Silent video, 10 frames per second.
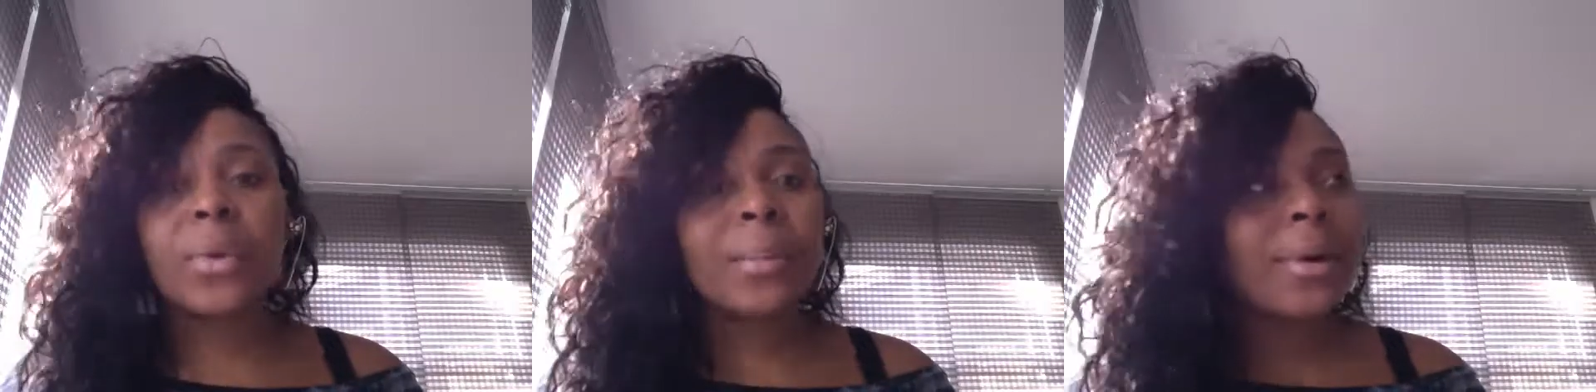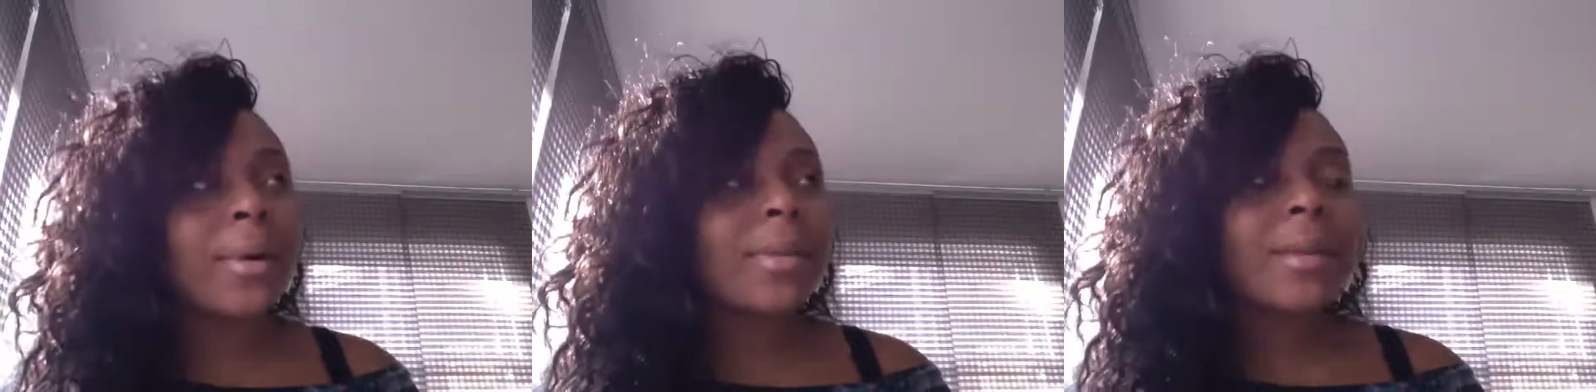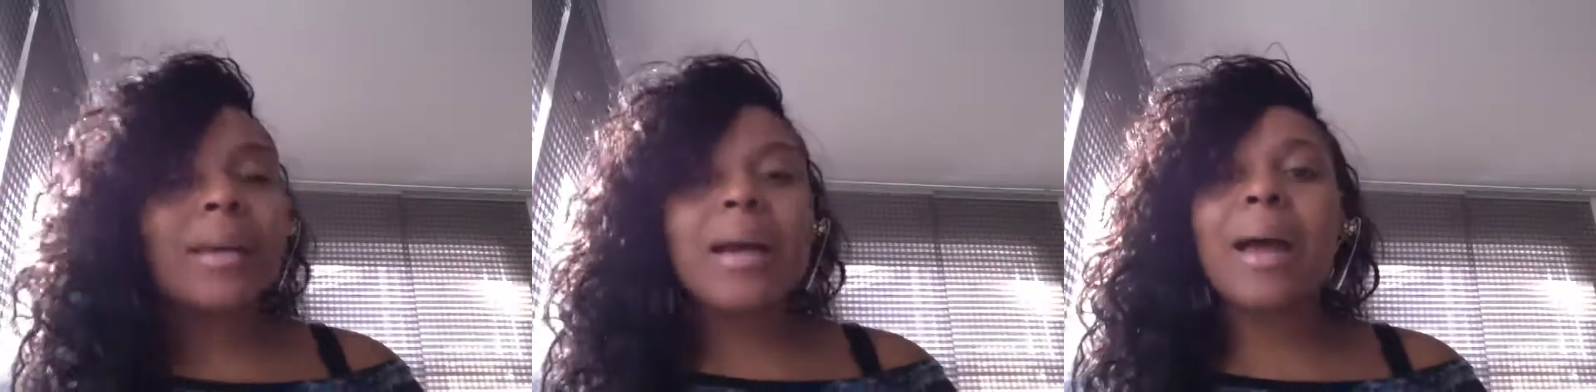rebirth.
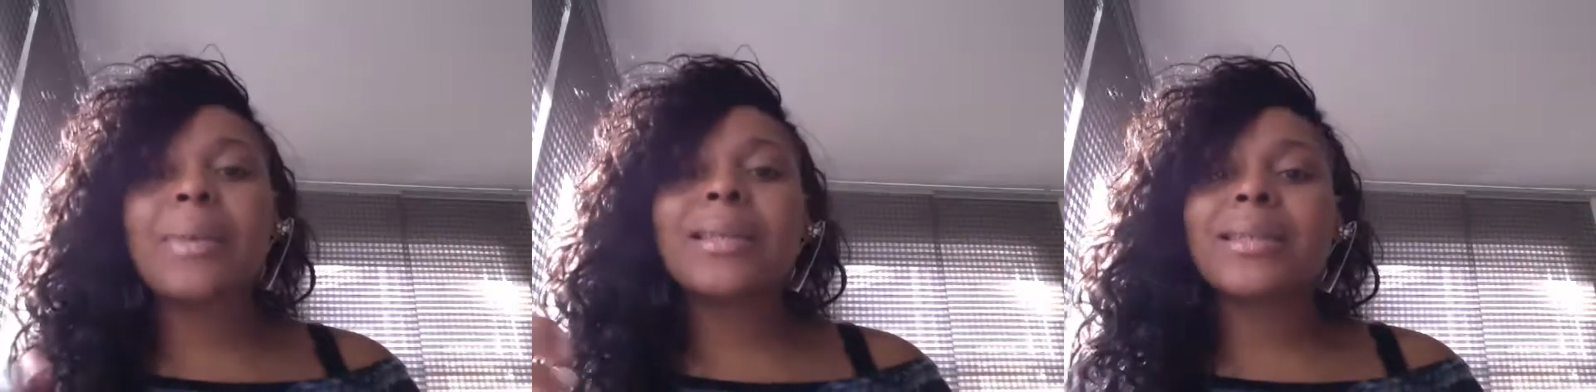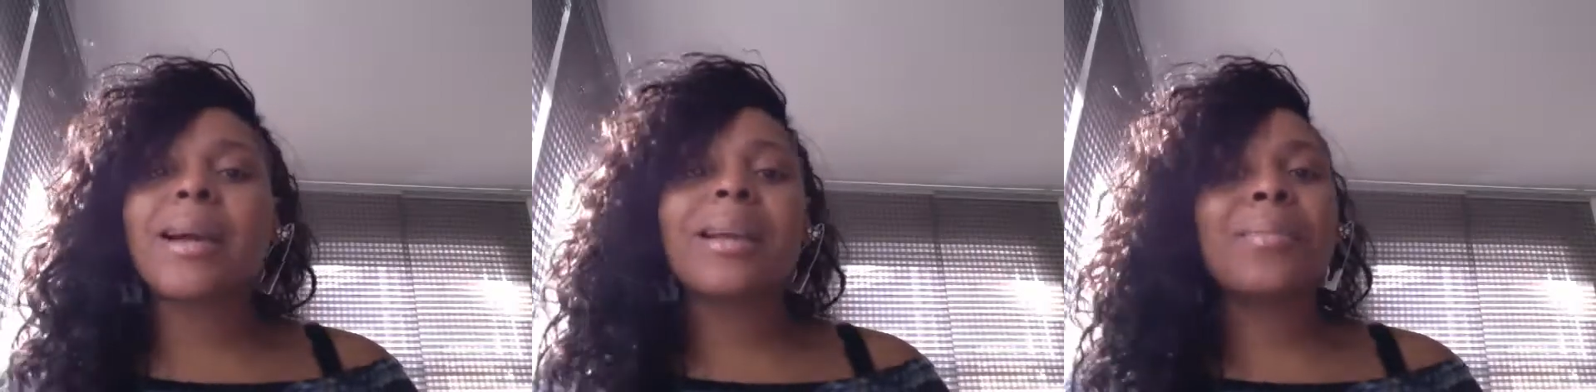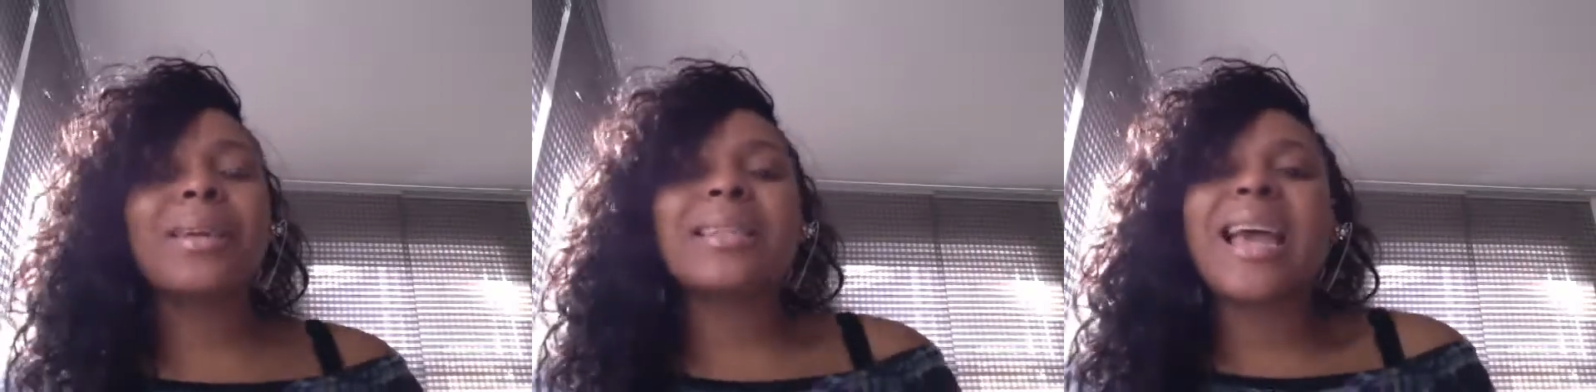I'm
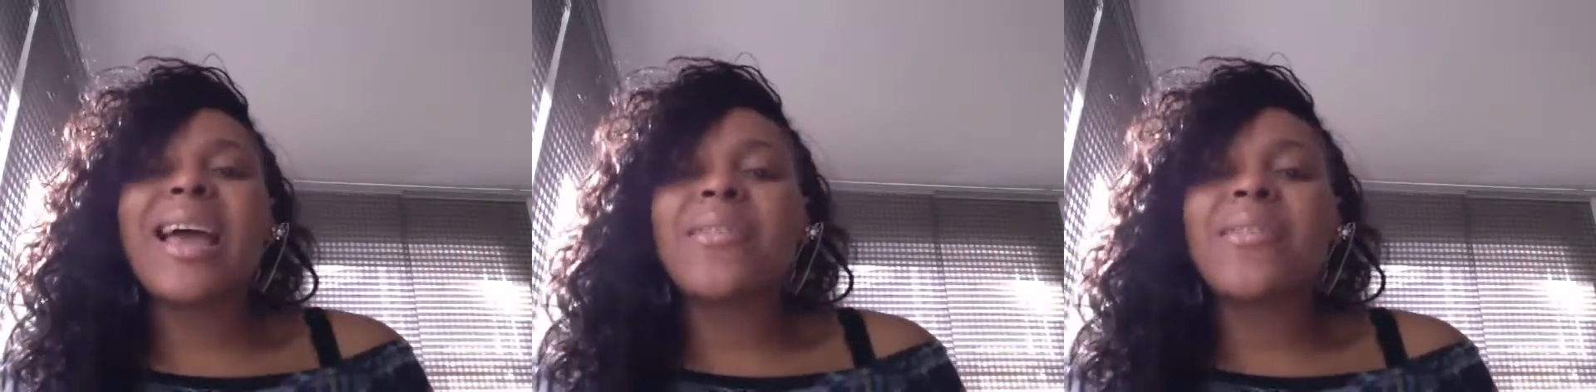excited because